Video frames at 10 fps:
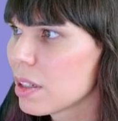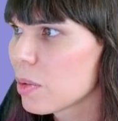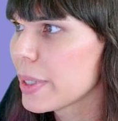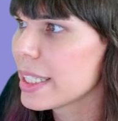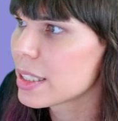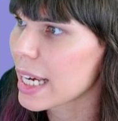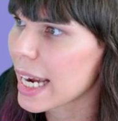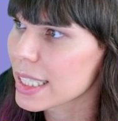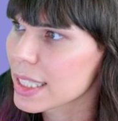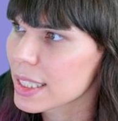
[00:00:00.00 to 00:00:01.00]
we need to
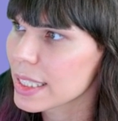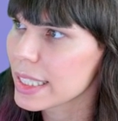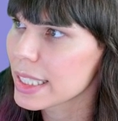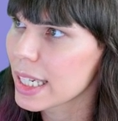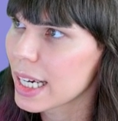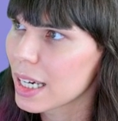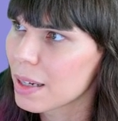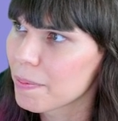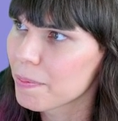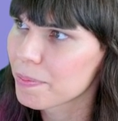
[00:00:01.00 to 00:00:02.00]
actually
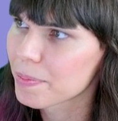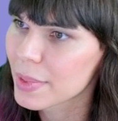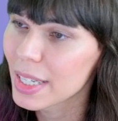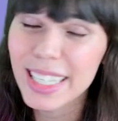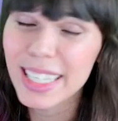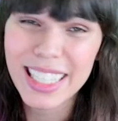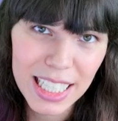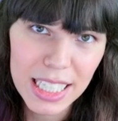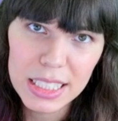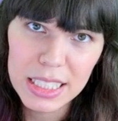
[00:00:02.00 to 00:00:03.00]

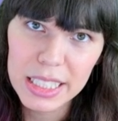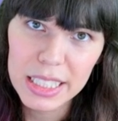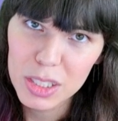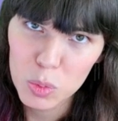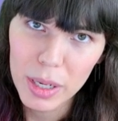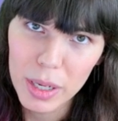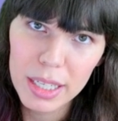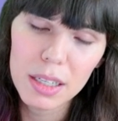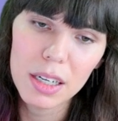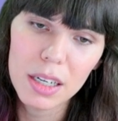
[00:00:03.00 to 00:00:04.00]
initialize each one
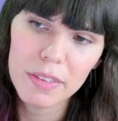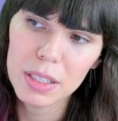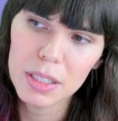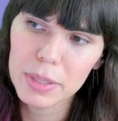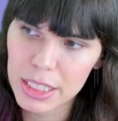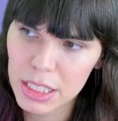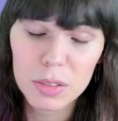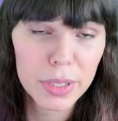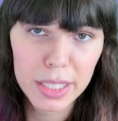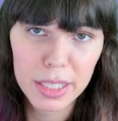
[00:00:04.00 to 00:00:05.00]
of the
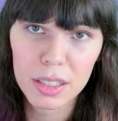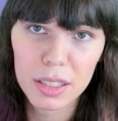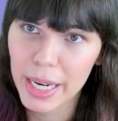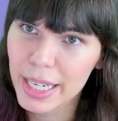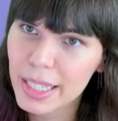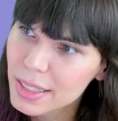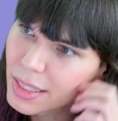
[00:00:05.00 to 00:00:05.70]
positions within our array.